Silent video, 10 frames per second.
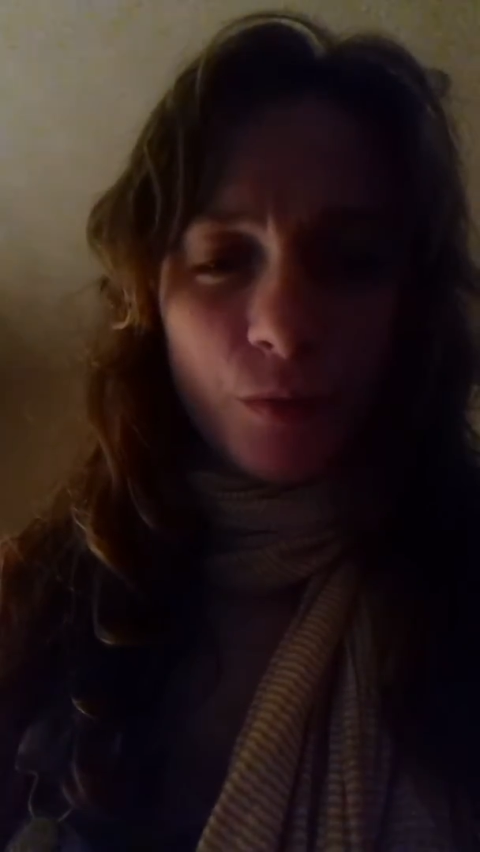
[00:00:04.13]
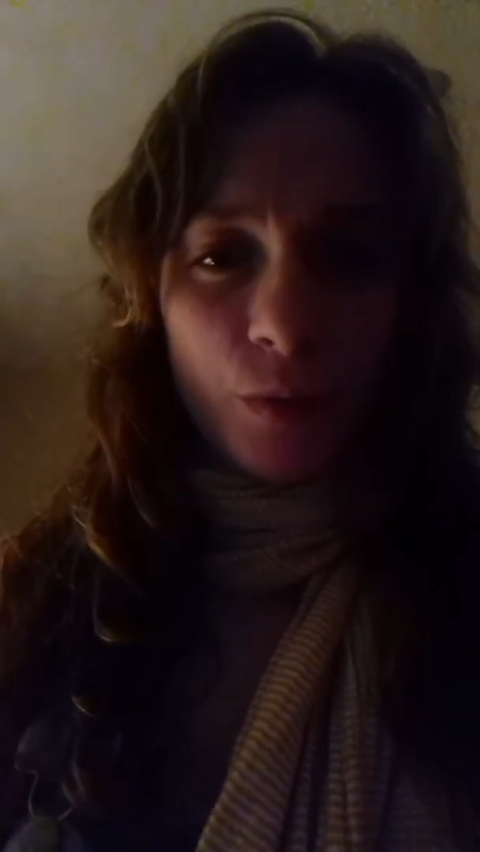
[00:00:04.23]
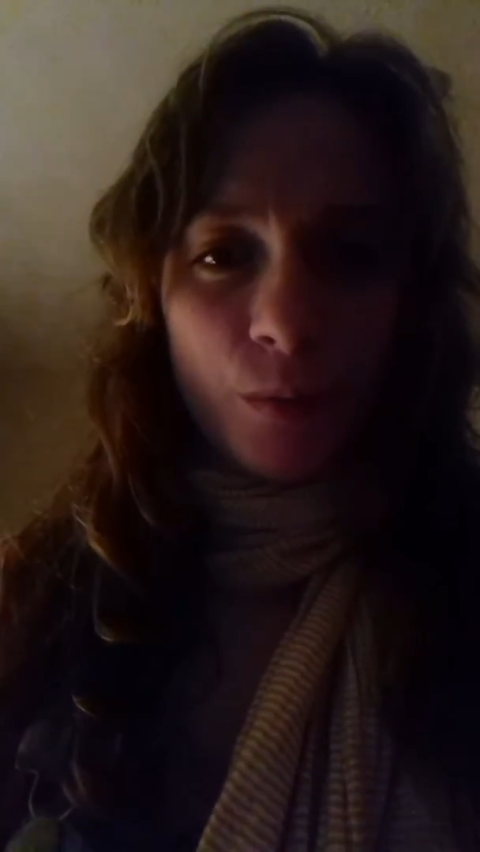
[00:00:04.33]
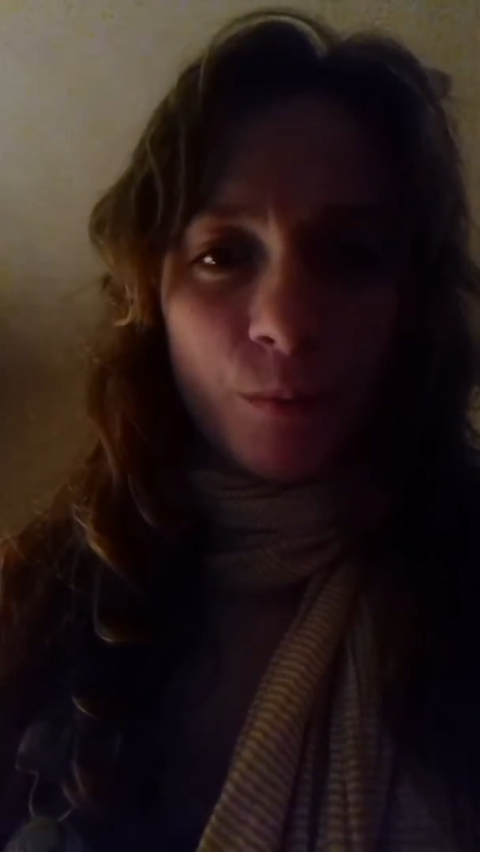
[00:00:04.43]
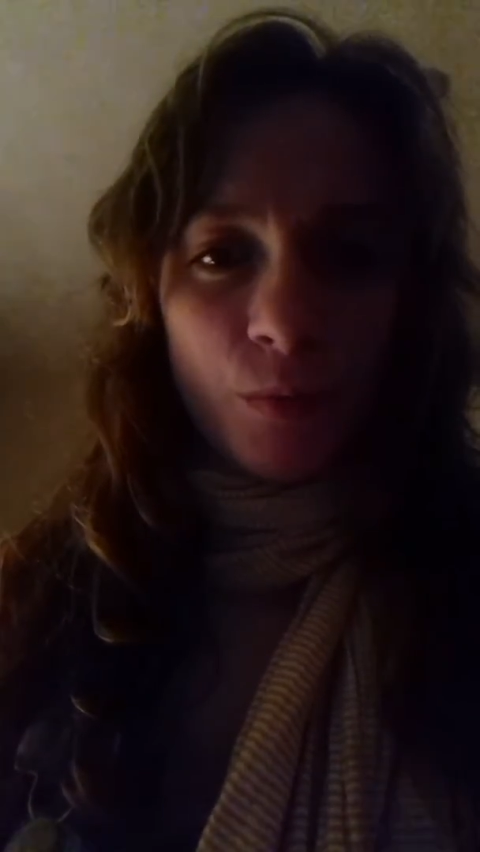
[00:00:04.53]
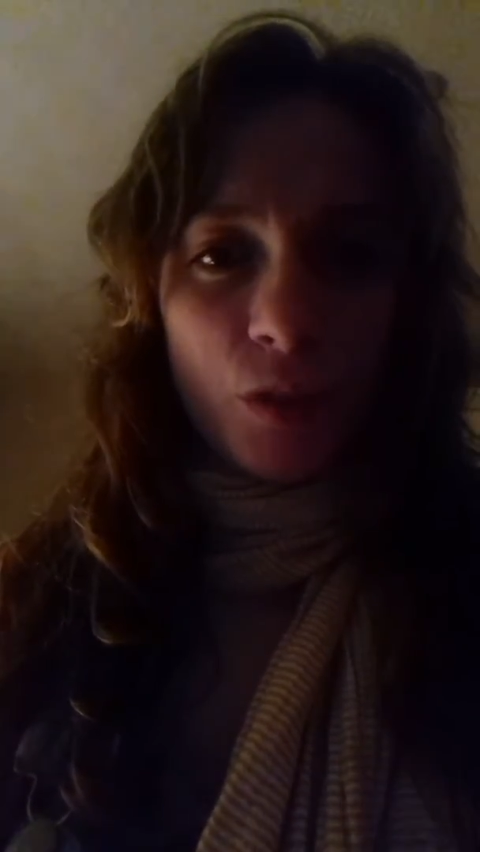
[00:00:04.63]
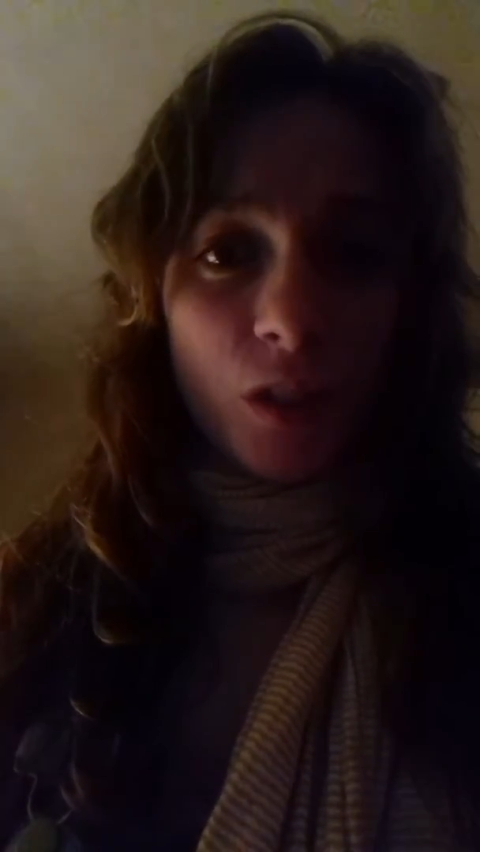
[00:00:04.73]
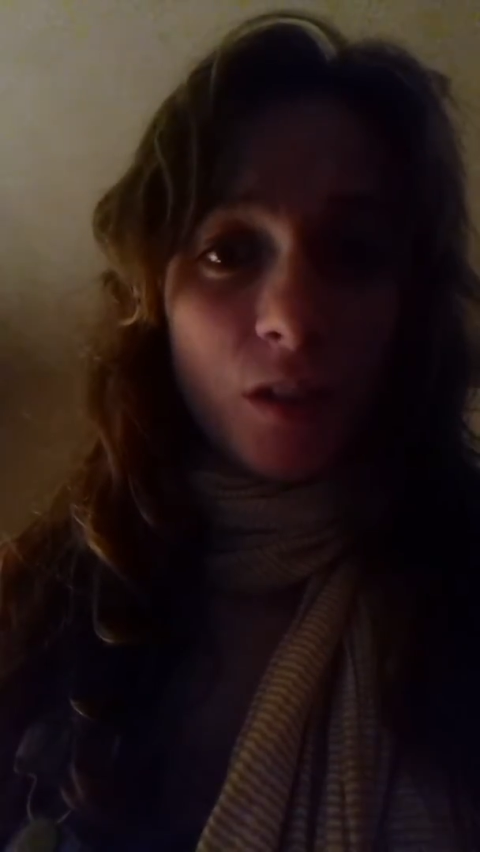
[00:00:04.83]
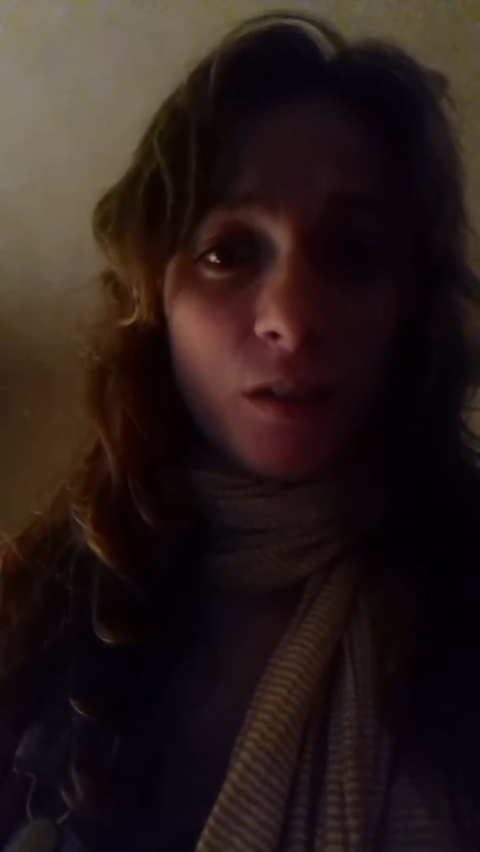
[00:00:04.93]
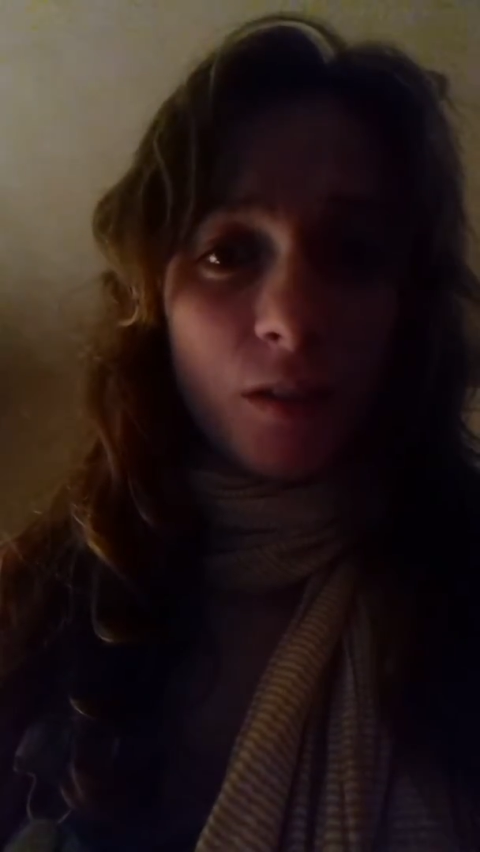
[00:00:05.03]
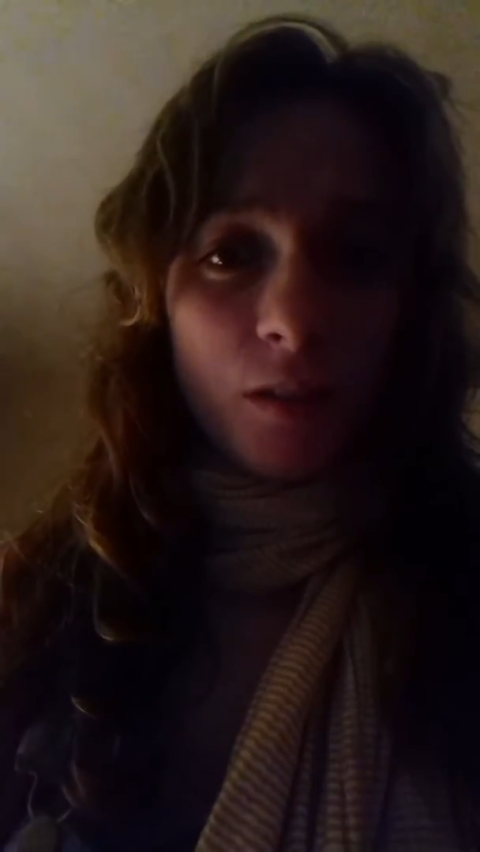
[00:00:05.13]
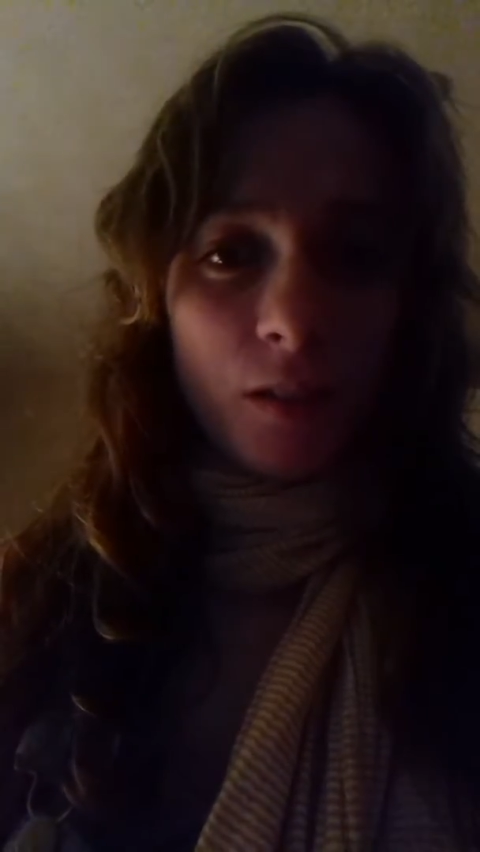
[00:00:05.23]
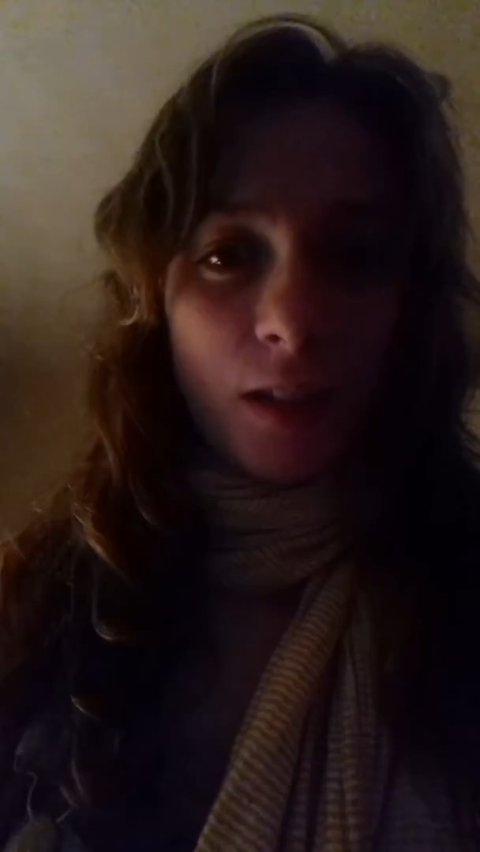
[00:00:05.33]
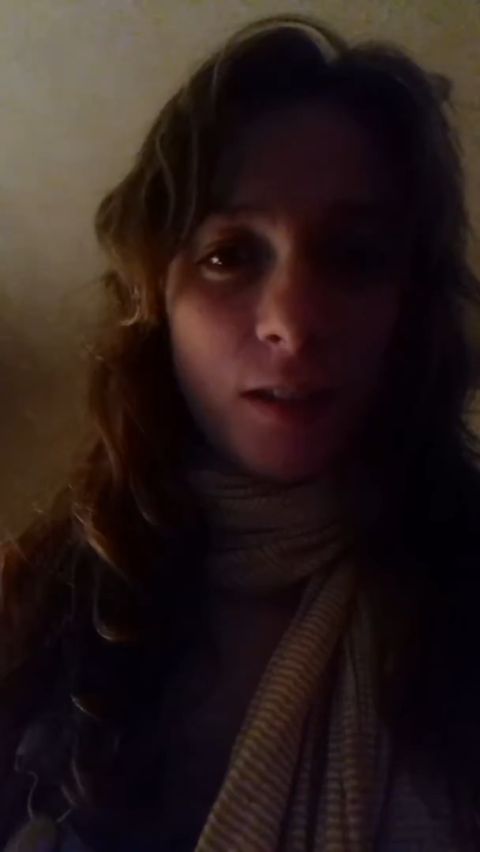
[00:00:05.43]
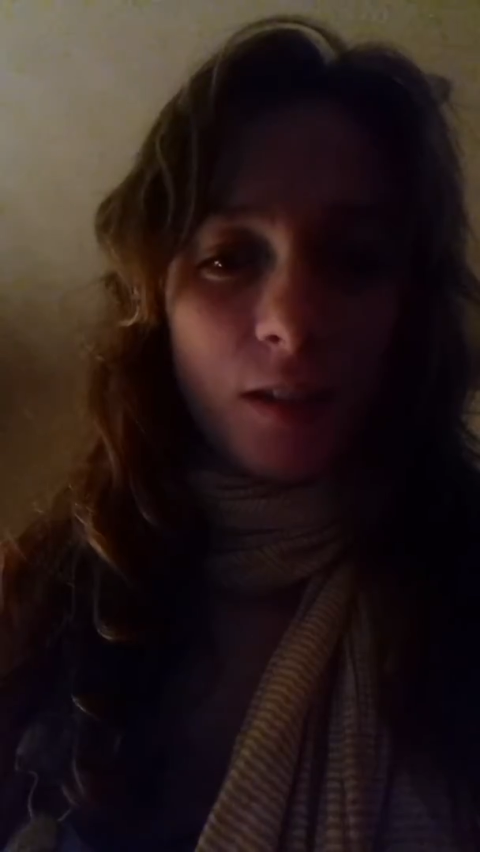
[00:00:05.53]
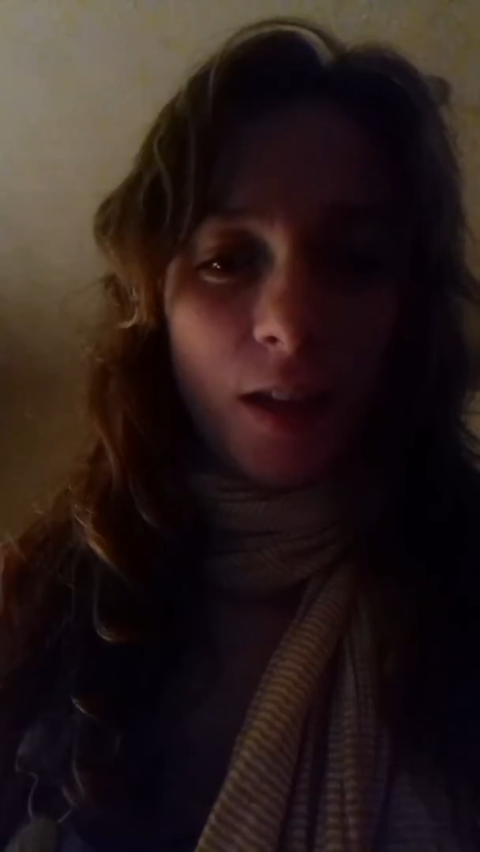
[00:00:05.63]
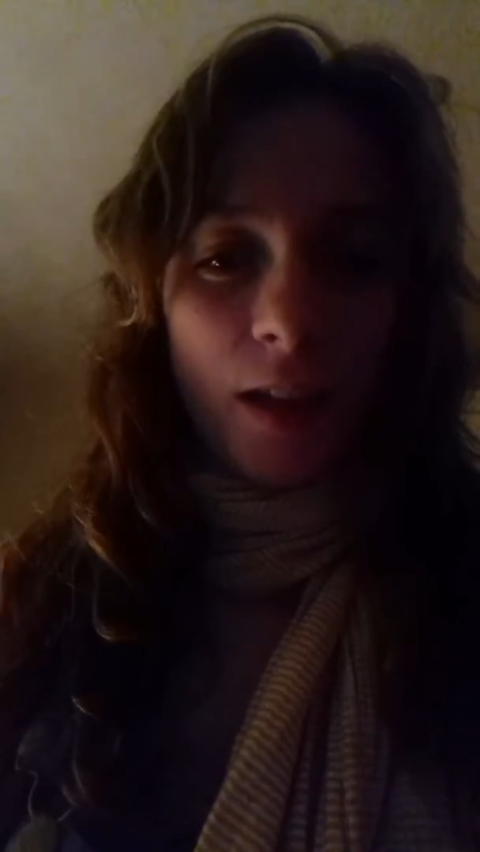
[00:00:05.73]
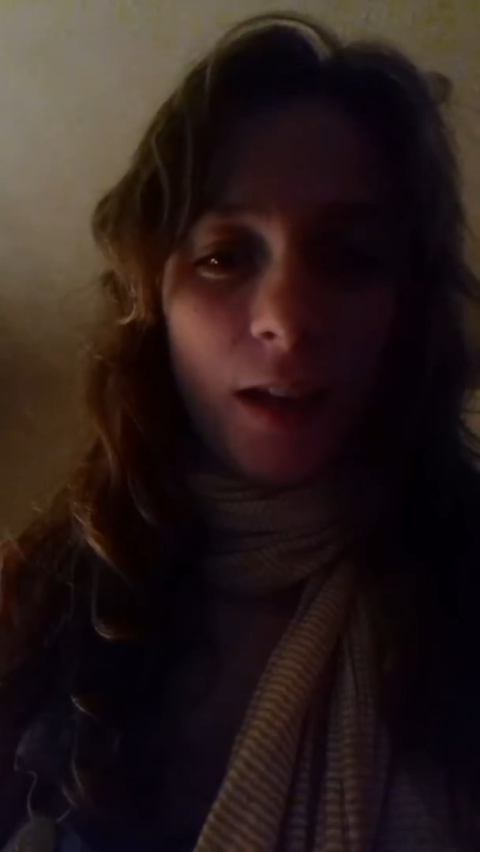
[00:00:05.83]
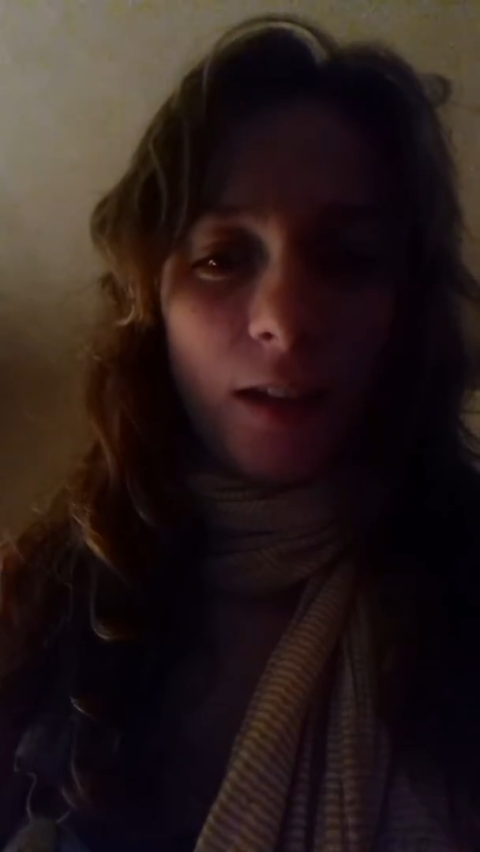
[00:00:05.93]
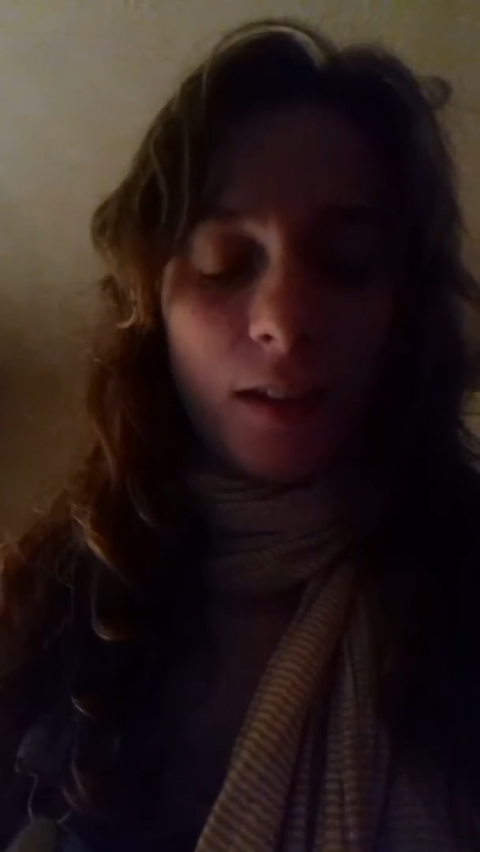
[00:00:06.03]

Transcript: from Jesus last night,